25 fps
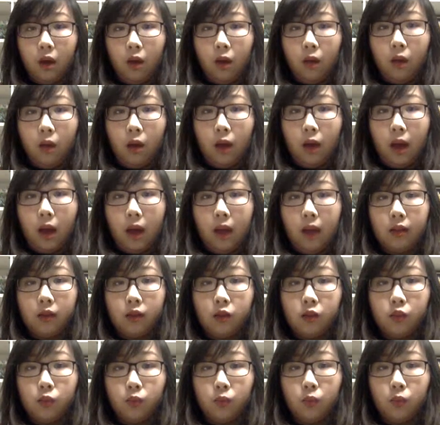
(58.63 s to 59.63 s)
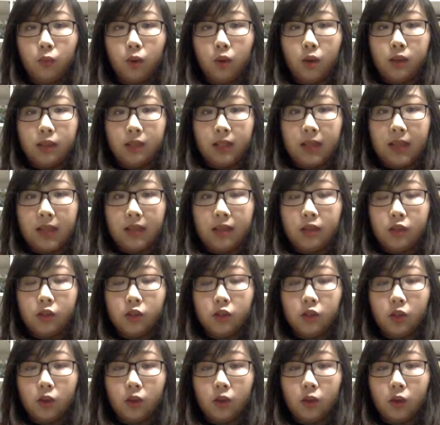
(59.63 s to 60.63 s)
while others were scattered
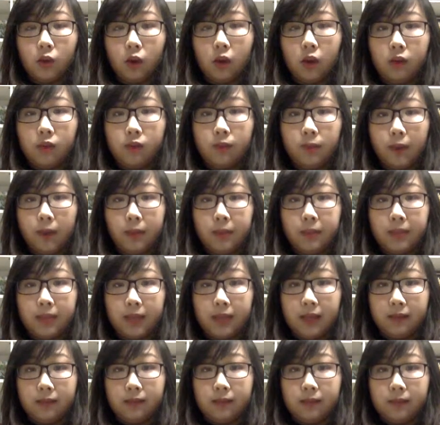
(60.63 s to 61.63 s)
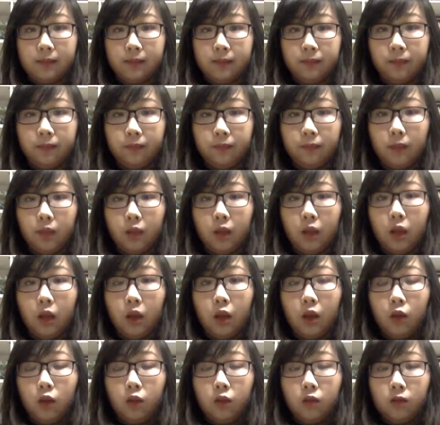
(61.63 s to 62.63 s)
across websites.
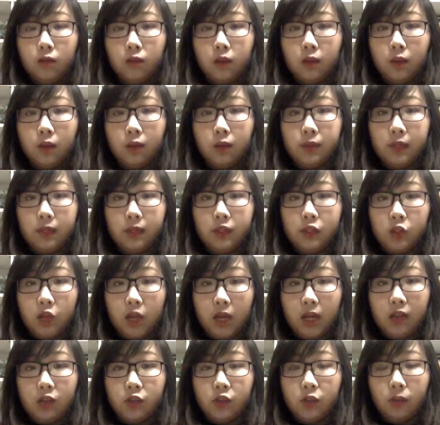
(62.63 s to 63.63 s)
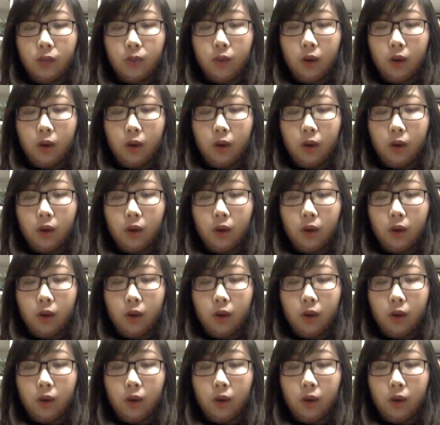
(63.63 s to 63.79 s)
To solve this challenging